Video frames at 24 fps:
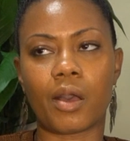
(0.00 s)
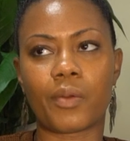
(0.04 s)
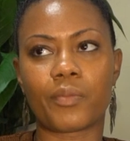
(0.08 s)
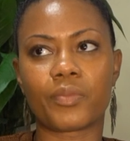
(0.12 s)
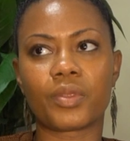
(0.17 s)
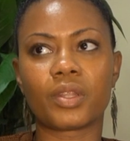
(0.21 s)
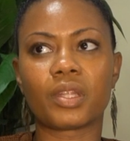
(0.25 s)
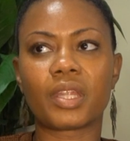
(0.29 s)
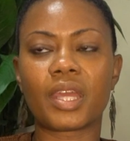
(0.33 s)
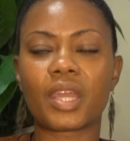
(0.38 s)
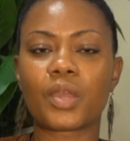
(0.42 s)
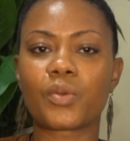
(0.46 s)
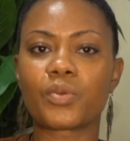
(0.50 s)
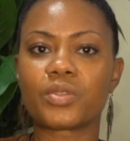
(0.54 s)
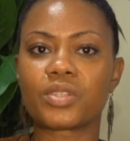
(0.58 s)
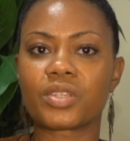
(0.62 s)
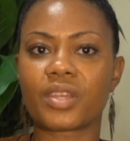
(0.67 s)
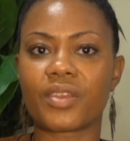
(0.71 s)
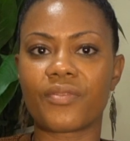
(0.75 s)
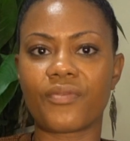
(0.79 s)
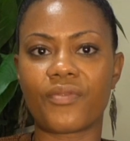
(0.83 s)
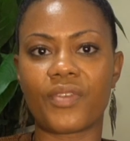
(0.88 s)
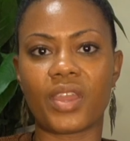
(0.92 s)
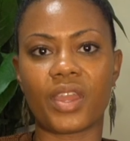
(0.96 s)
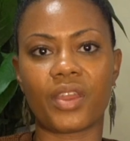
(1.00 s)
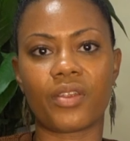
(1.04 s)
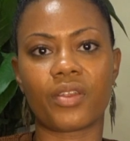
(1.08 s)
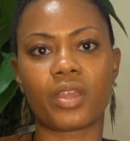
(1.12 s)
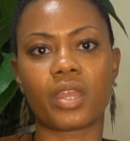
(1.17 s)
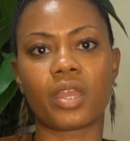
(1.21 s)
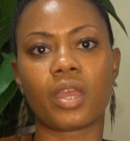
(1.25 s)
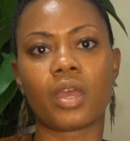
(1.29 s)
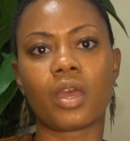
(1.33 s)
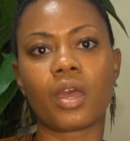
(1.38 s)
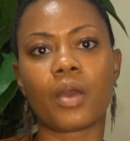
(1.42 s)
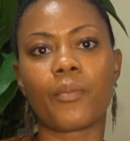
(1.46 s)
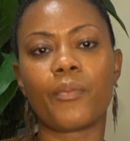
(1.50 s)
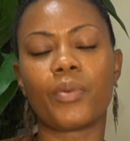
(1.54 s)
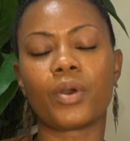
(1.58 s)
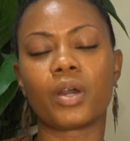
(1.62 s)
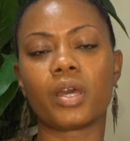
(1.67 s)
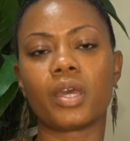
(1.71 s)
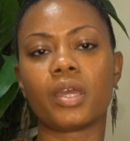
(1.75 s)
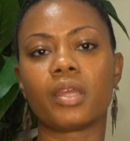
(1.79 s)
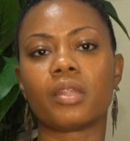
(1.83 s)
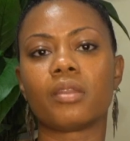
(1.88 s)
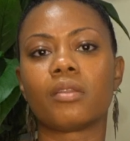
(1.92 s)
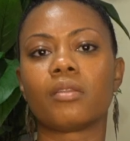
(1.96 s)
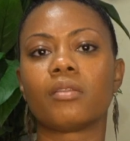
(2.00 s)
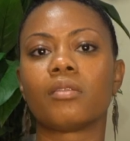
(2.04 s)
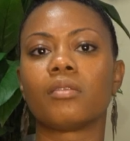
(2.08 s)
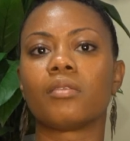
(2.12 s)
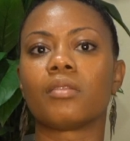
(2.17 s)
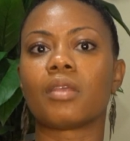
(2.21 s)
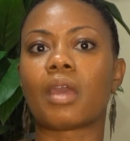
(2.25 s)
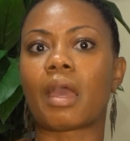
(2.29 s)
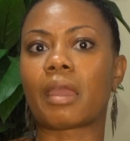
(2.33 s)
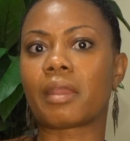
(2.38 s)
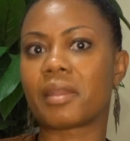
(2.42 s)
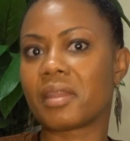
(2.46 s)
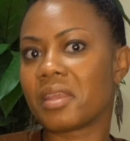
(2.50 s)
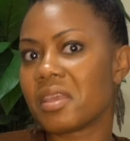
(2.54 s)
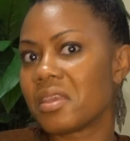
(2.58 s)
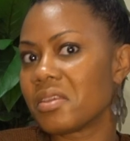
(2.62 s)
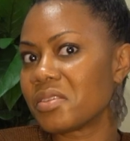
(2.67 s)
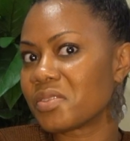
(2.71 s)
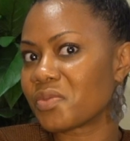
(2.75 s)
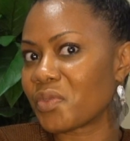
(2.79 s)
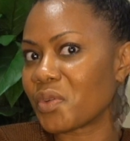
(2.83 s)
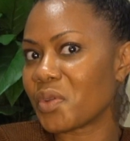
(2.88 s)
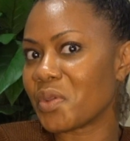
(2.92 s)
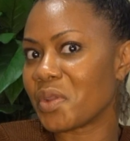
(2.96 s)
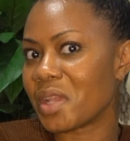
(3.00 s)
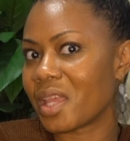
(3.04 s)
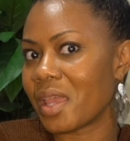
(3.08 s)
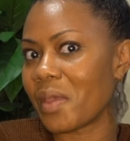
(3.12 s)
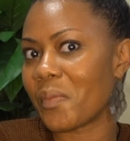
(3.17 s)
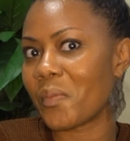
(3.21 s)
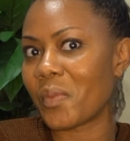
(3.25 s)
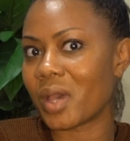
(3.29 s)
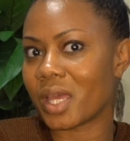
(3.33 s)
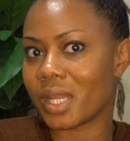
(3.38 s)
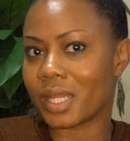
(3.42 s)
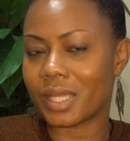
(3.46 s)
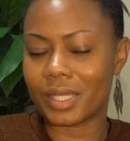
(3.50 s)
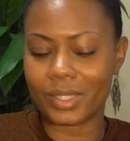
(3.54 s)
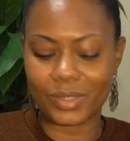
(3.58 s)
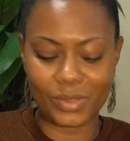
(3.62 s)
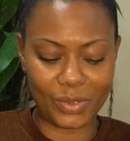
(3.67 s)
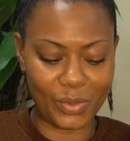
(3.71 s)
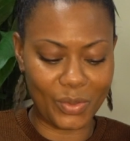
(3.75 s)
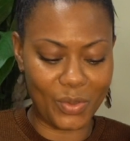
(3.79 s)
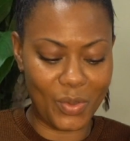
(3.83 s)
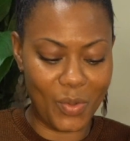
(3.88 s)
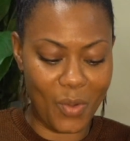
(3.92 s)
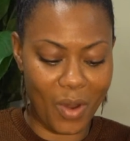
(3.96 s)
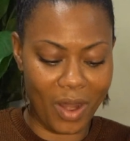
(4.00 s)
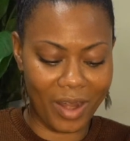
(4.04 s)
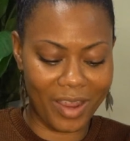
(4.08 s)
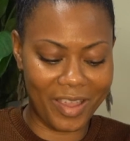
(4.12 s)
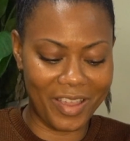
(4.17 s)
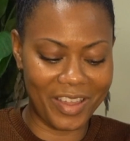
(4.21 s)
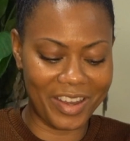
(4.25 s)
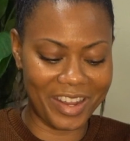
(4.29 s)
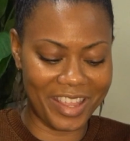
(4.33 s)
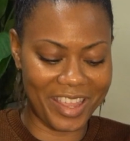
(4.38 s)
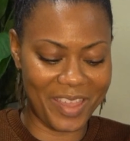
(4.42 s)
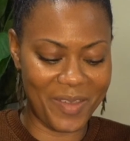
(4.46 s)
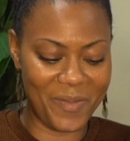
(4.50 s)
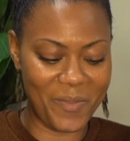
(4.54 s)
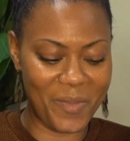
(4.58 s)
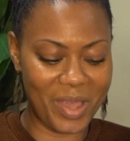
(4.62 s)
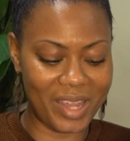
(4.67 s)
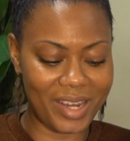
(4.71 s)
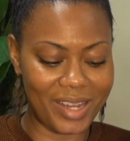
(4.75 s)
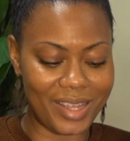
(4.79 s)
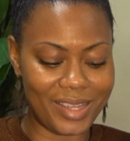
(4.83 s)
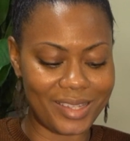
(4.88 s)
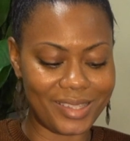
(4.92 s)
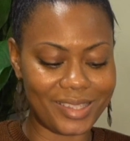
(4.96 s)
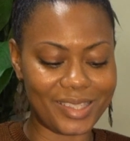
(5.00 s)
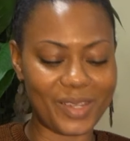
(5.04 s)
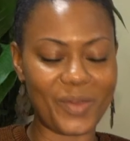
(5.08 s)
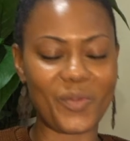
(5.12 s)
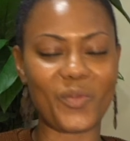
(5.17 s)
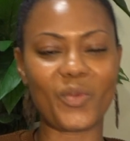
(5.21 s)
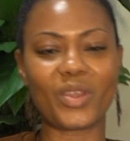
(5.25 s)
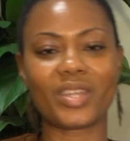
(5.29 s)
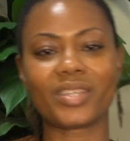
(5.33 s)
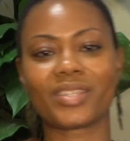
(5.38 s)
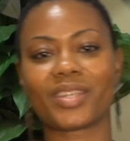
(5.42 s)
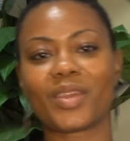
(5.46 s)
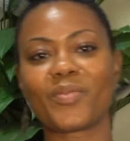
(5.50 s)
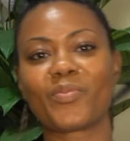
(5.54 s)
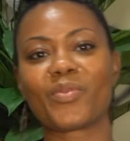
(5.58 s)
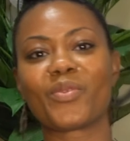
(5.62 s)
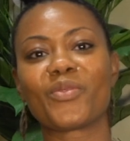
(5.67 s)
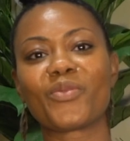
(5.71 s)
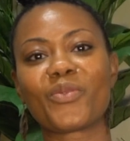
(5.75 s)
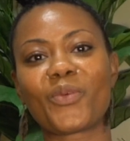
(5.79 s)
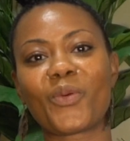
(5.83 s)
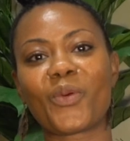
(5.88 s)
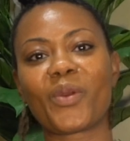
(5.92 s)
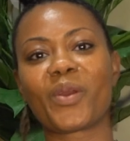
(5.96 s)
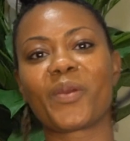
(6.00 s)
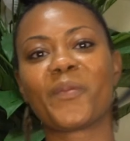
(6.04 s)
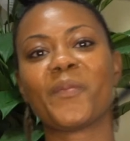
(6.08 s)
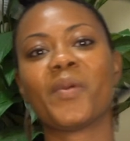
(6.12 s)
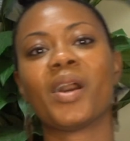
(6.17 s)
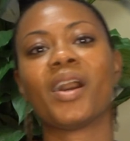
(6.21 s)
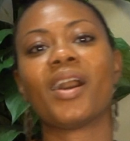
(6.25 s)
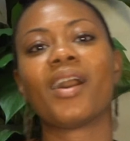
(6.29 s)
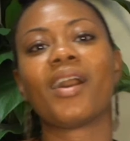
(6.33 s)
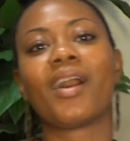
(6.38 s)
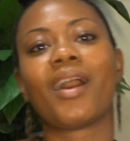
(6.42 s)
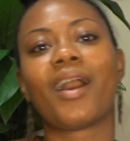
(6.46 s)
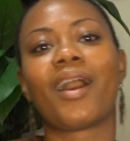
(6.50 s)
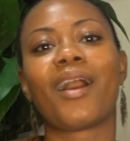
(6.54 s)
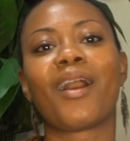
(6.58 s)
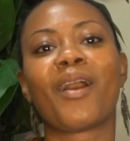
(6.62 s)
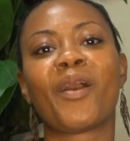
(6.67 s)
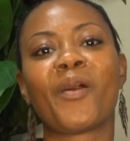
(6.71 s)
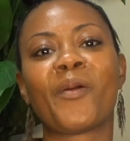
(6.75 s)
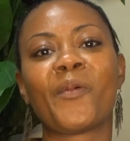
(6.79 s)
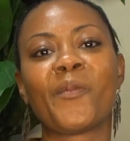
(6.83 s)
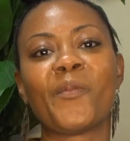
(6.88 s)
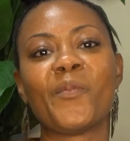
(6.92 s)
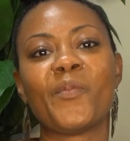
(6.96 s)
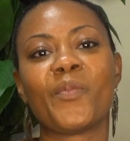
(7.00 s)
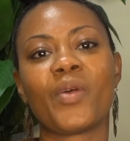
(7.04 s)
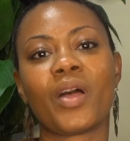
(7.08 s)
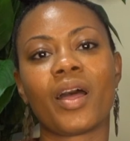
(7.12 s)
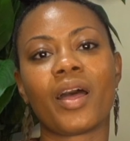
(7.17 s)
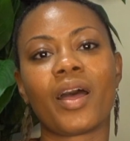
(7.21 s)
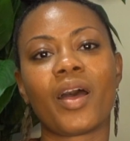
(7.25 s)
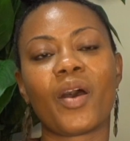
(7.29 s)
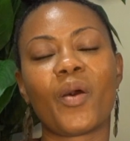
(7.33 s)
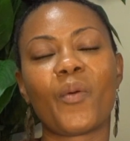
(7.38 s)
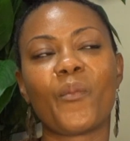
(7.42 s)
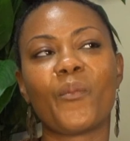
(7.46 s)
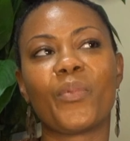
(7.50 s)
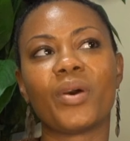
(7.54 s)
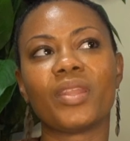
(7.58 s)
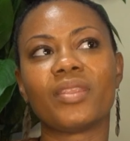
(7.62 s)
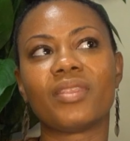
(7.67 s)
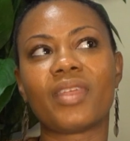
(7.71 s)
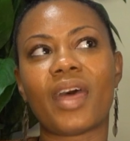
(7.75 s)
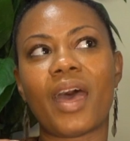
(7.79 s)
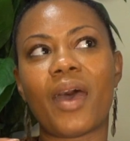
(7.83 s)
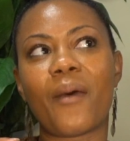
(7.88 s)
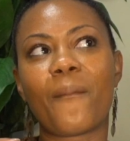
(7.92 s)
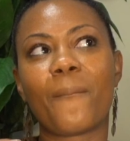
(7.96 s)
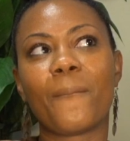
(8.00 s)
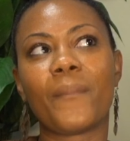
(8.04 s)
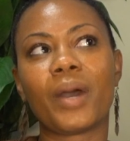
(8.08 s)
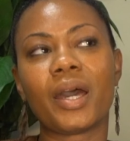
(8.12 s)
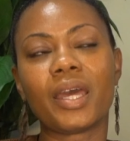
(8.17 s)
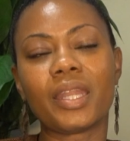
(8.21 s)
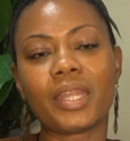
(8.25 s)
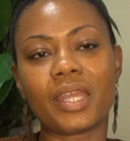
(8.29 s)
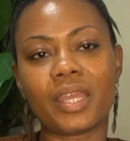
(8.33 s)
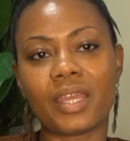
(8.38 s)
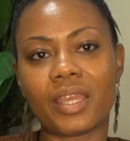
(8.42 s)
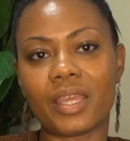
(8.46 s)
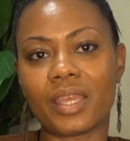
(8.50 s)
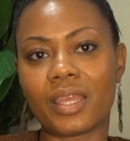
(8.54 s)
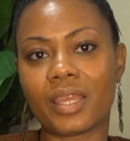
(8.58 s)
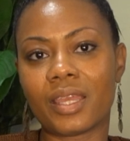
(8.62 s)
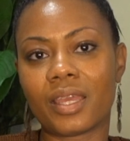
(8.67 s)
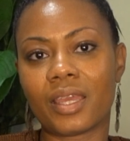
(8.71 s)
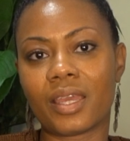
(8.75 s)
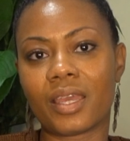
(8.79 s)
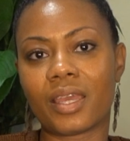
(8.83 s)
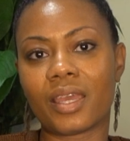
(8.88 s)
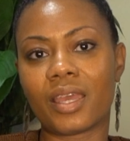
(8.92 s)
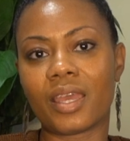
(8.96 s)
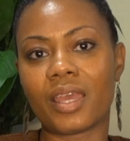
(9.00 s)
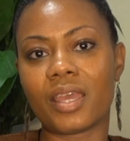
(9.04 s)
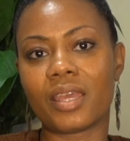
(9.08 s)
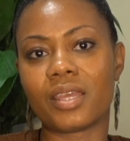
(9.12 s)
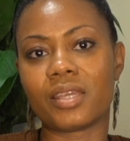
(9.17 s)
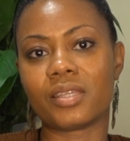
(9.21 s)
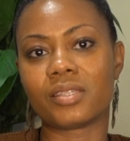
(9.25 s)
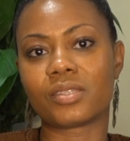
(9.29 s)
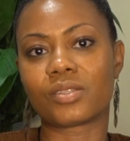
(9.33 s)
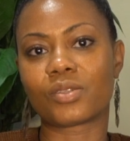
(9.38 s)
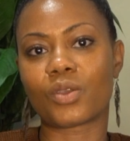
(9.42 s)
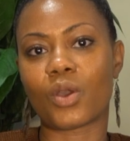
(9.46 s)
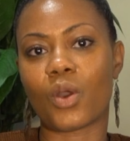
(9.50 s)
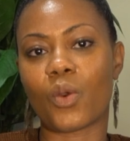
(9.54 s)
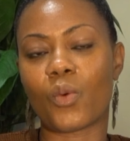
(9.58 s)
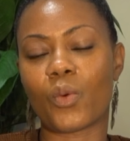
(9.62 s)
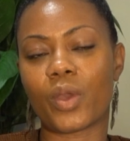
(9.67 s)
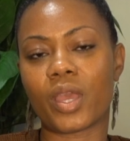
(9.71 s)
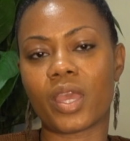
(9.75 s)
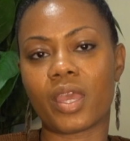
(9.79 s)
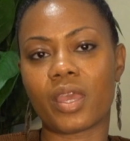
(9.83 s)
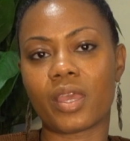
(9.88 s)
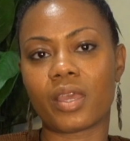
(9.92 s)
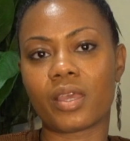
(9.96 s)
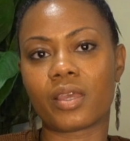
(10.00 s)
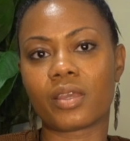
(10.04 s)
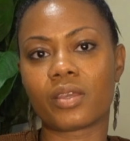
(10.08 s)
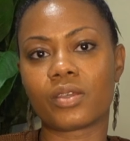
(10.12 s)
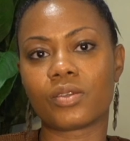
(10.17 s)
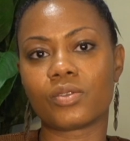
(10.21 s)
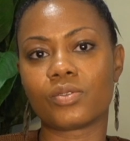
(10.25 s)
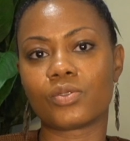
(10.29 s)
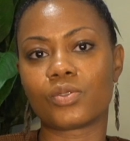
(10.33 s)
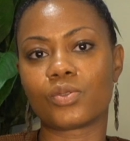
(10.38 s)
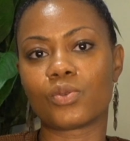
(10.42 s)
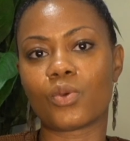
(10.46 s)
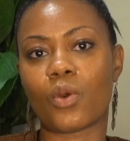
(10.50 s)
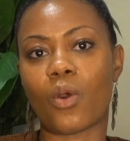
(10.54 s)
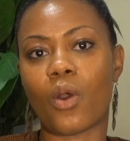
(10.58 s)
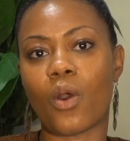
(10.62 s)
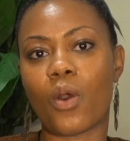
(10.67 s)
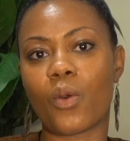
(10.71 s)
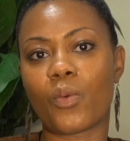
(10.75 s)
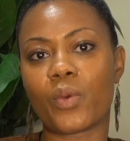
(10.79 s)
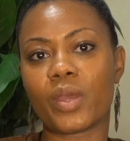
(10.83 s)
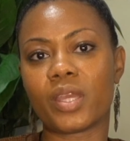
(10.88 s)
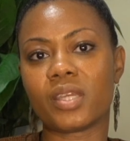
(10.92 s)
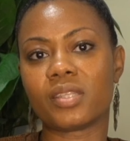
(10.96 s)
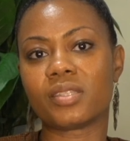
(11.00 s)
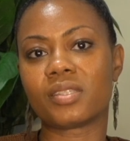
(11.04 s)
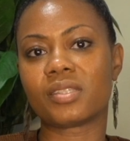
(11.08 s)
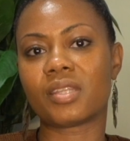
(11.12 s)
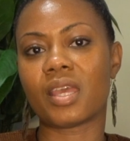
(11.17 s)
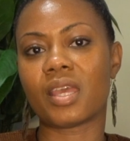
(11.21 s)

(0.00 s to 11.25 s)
The language can vary, but the idea is for you to get money, so you are going to get money in some way, shape, or form. But that money is going to always